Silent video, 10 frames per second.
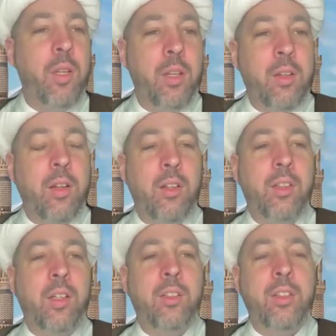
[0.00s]
and
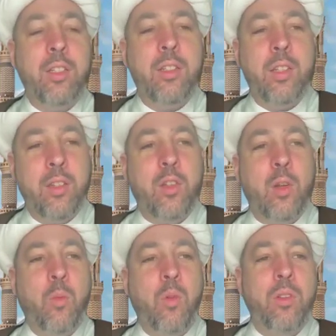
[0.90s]
Allah did send
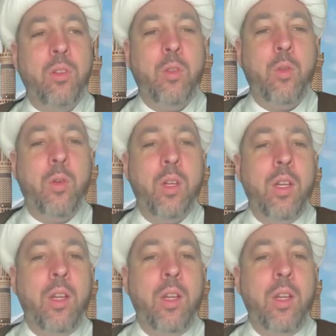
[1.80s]
someone to